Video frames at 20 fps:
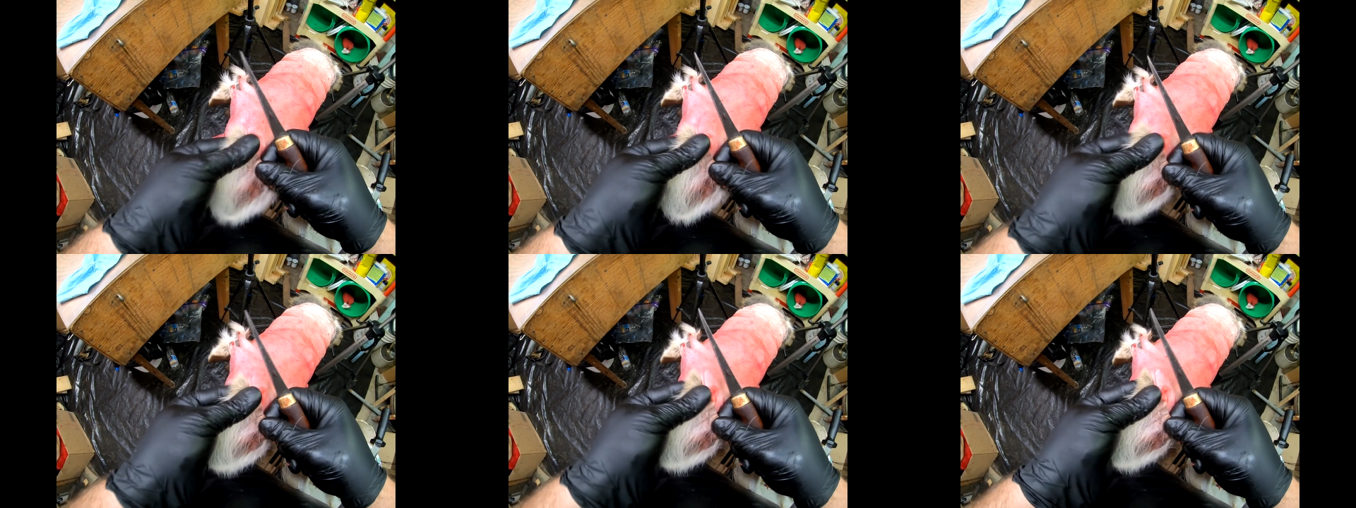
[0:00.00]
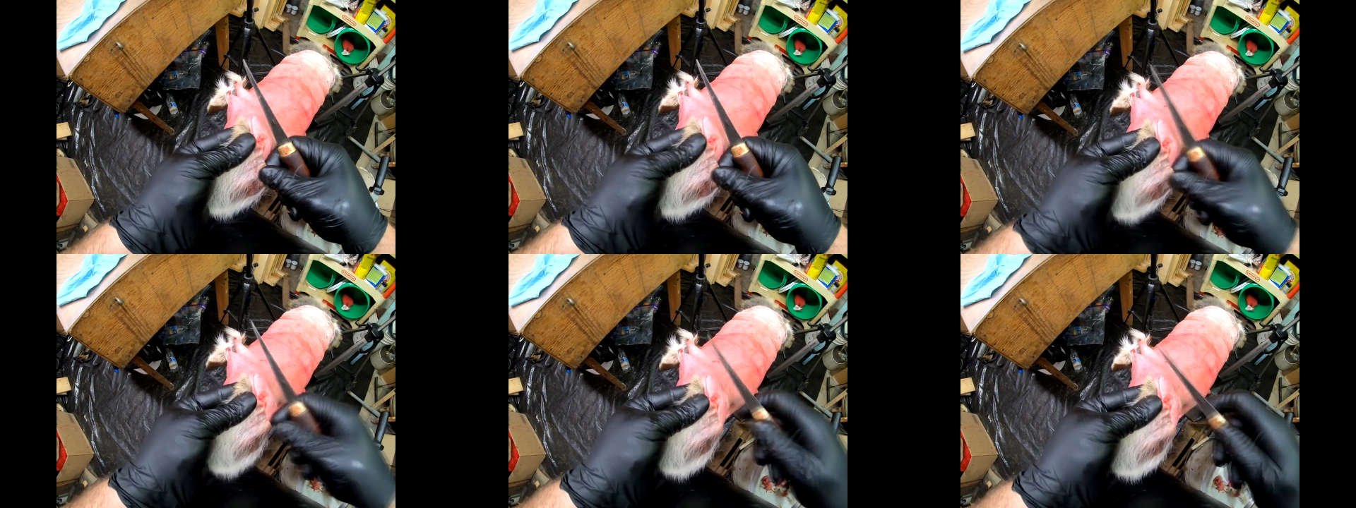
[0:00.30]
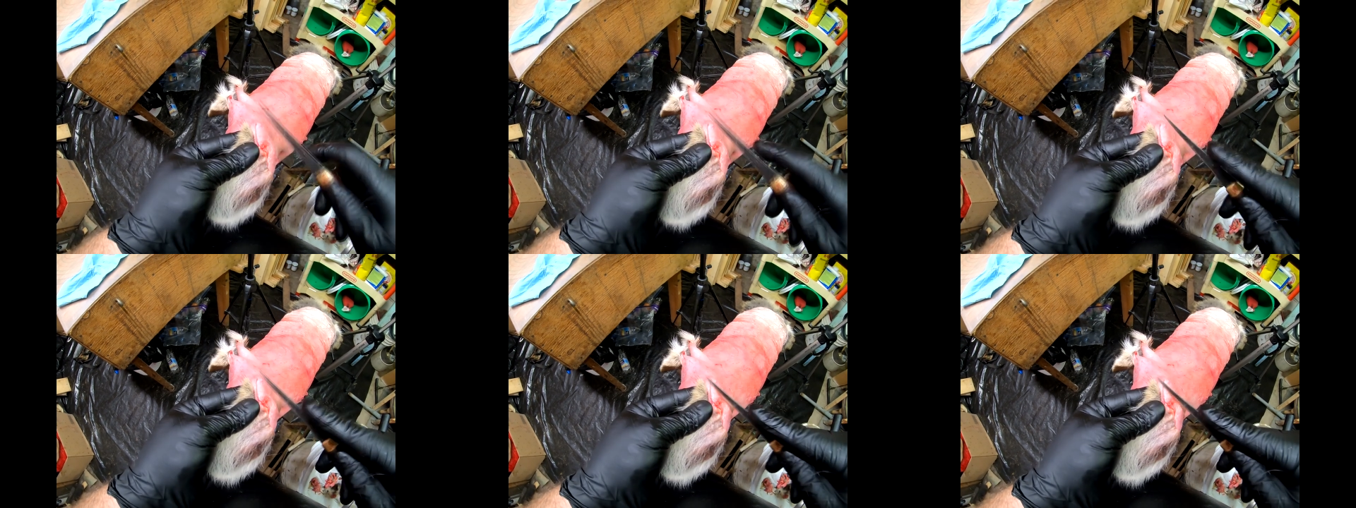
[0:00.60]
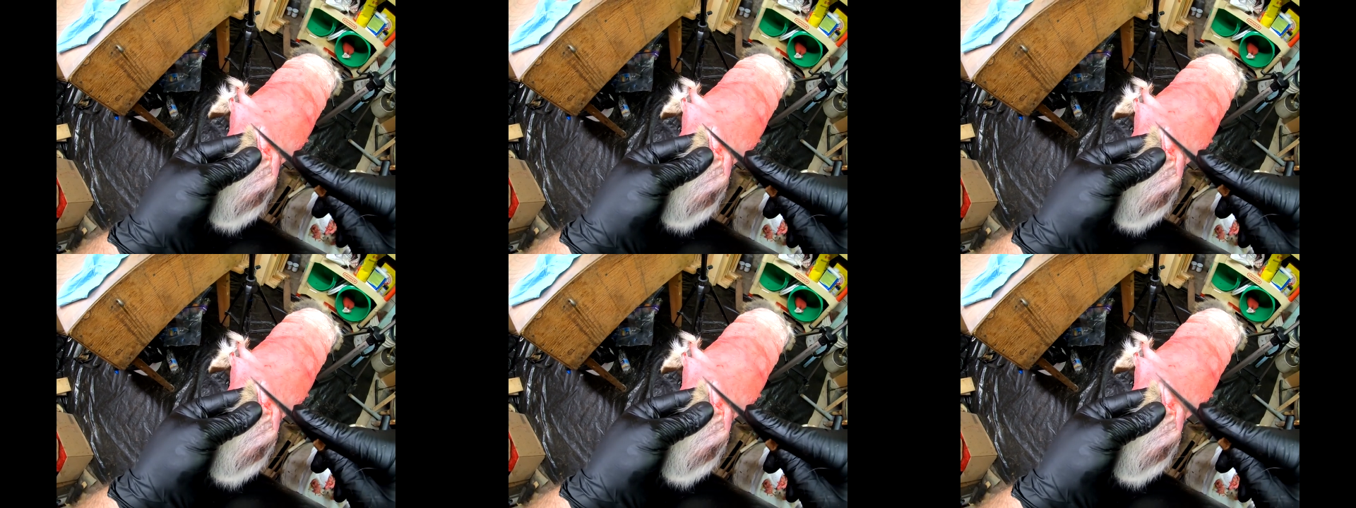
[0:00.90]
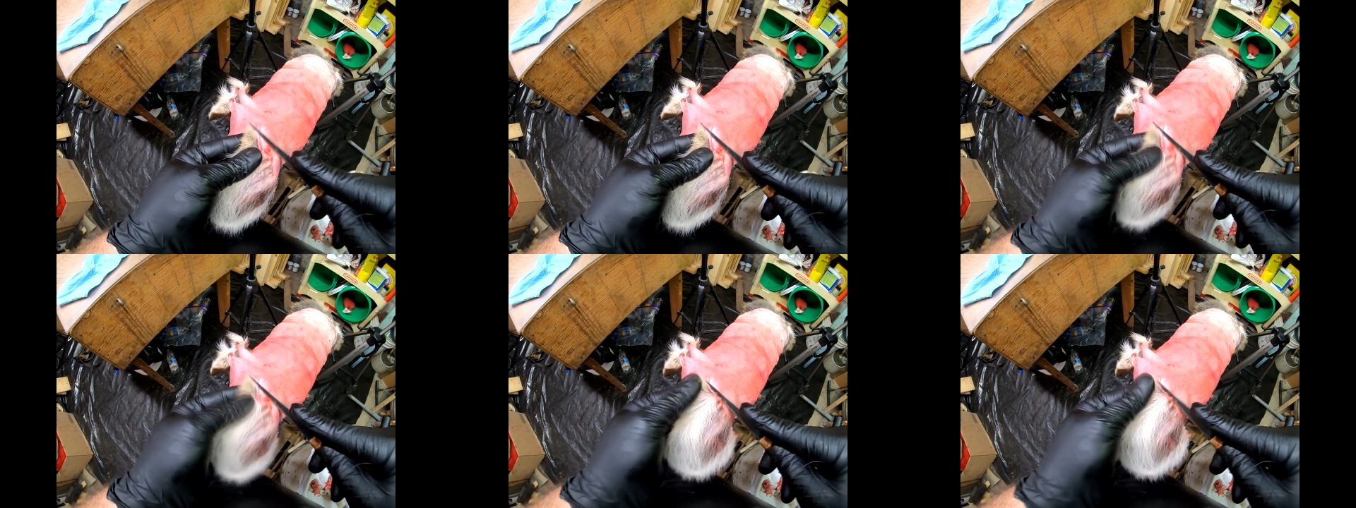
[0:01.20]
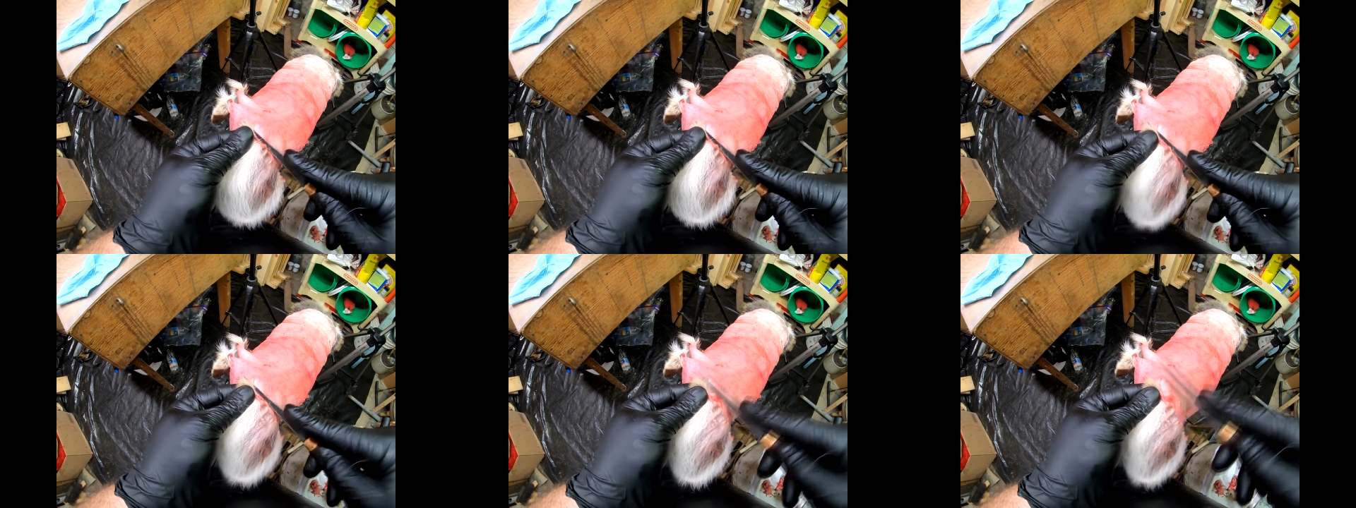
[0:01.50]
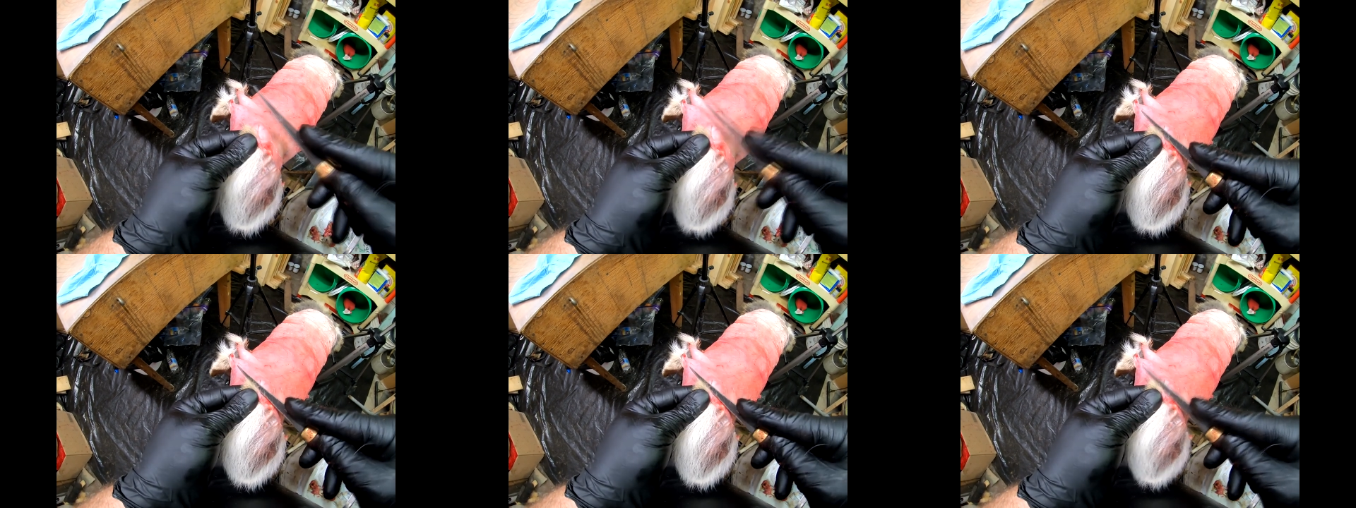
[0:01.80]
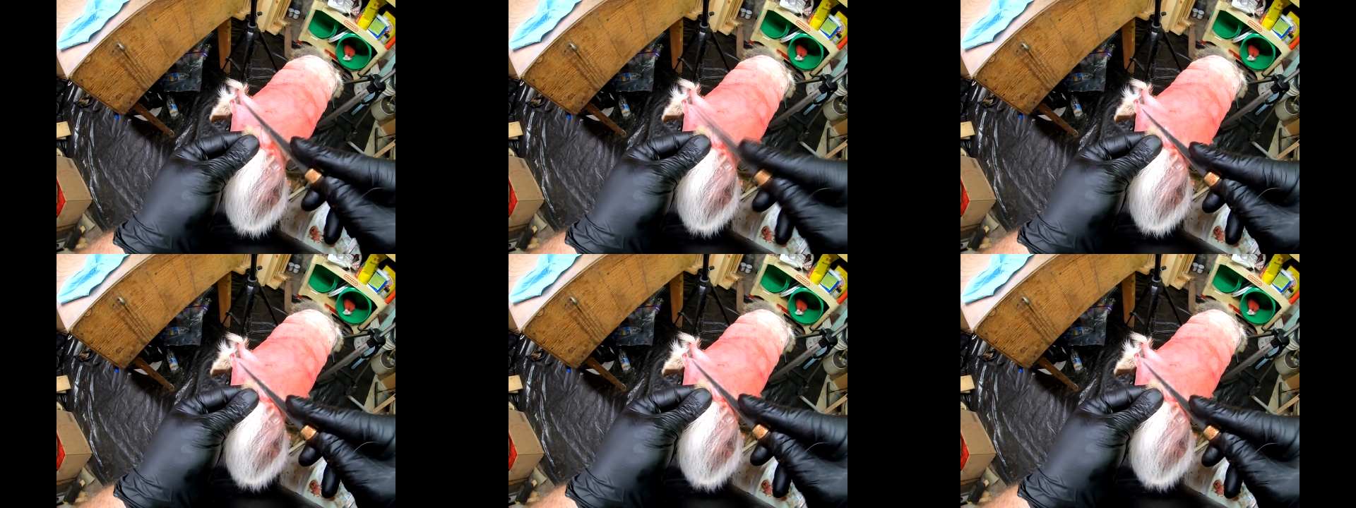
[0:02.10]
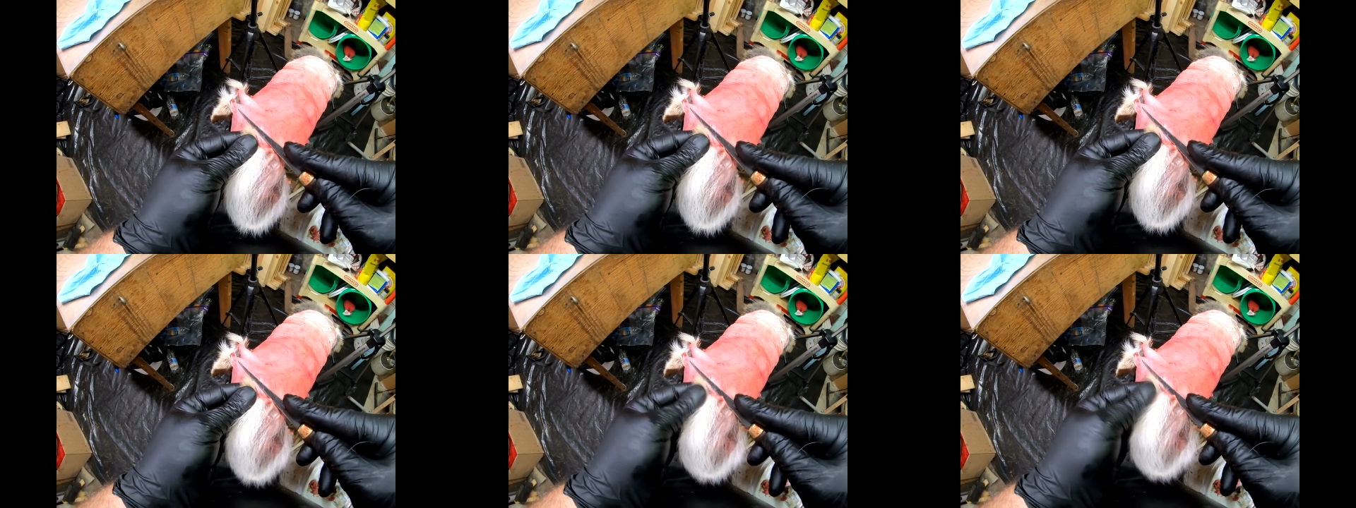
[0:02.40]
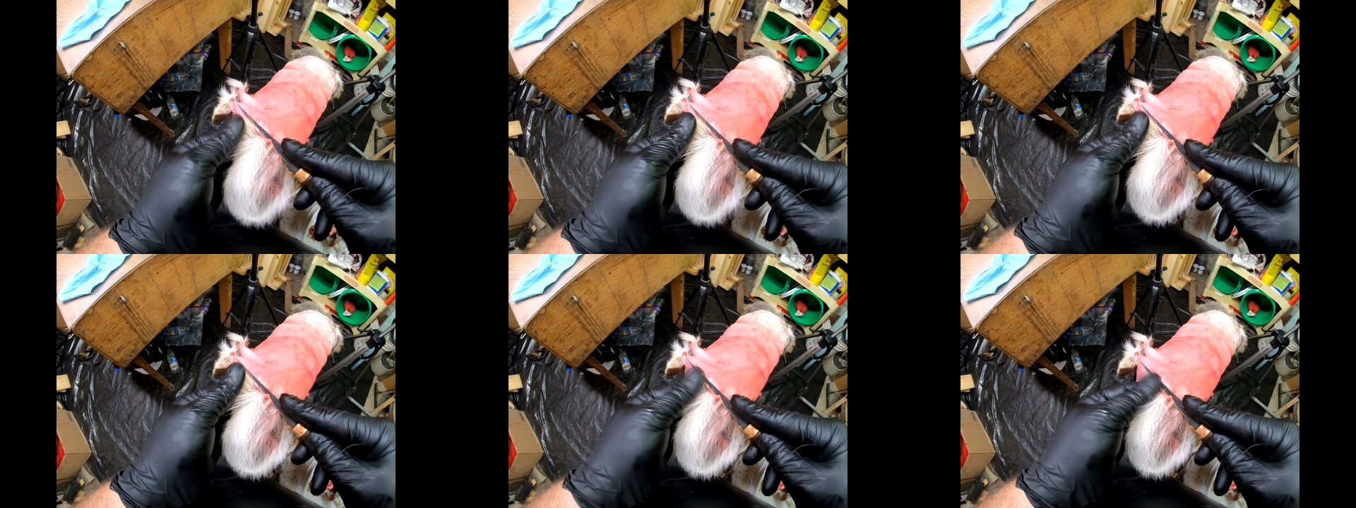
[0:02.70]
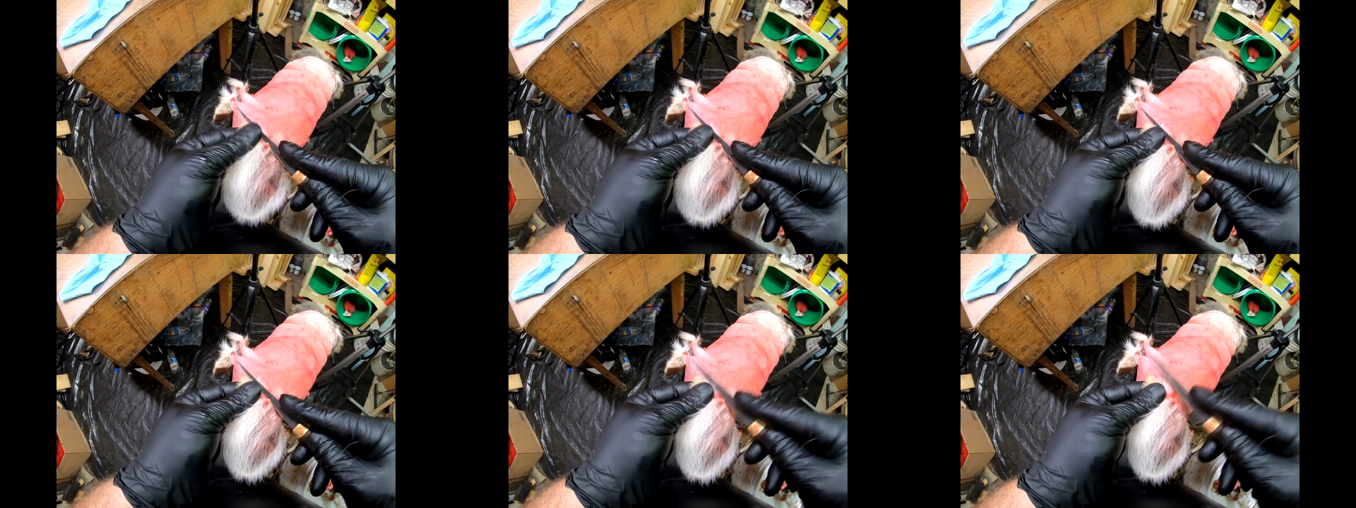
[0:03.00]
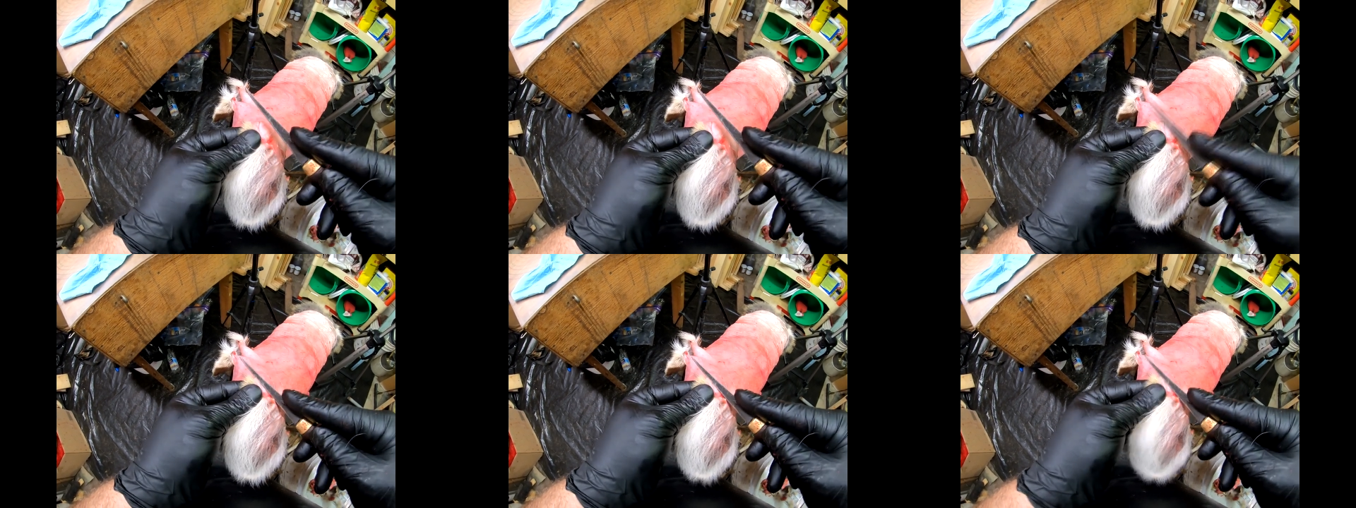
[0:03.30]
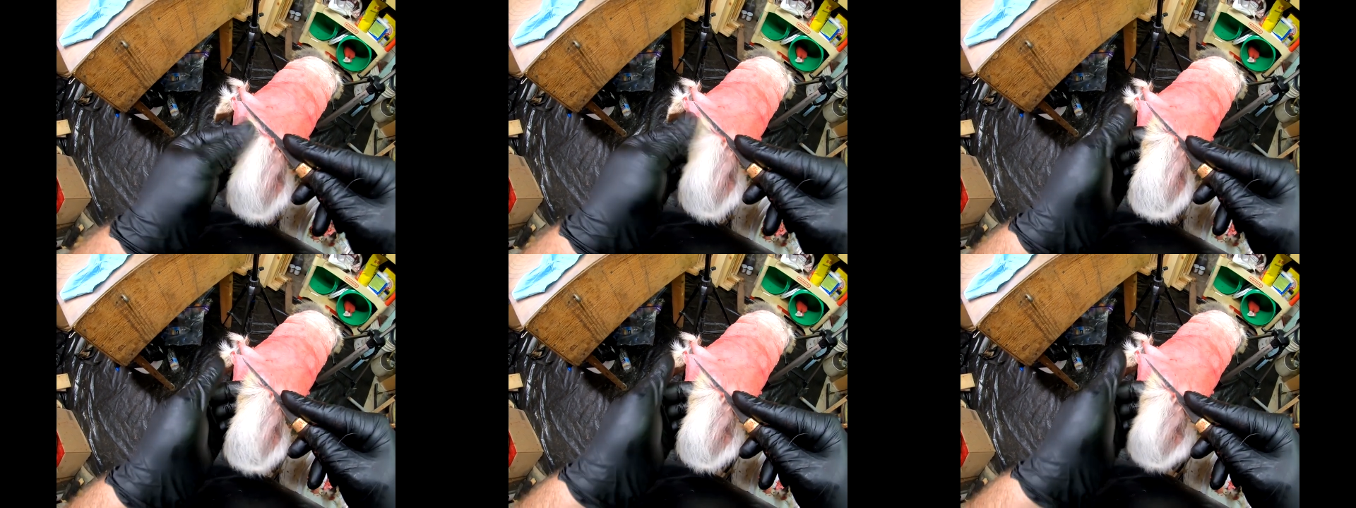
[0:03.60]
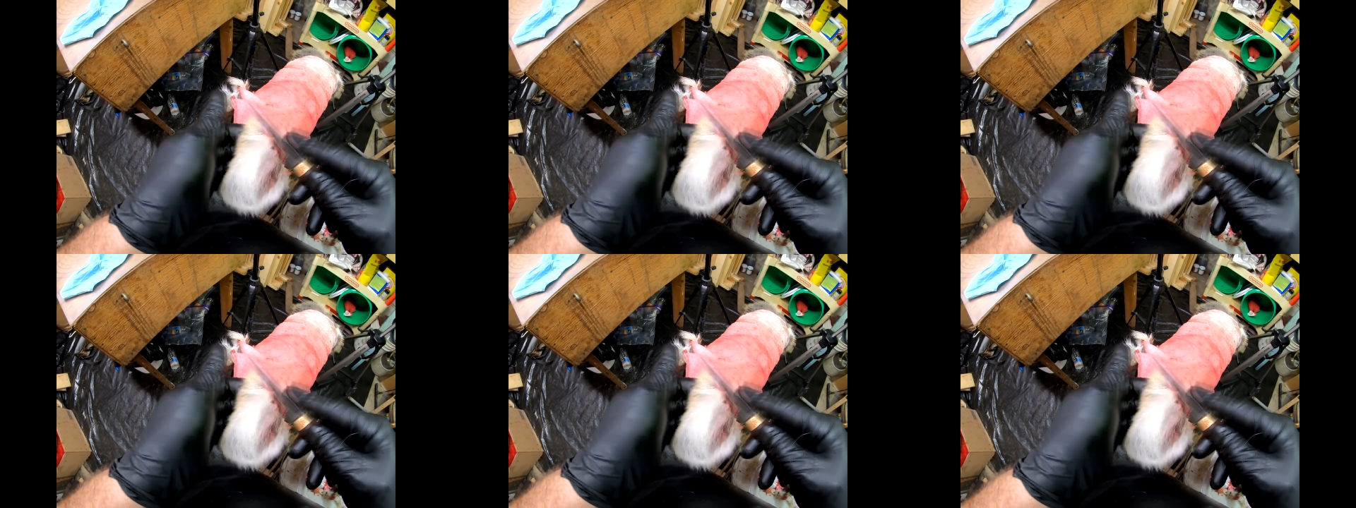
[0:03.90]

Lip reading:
(no speaker visible)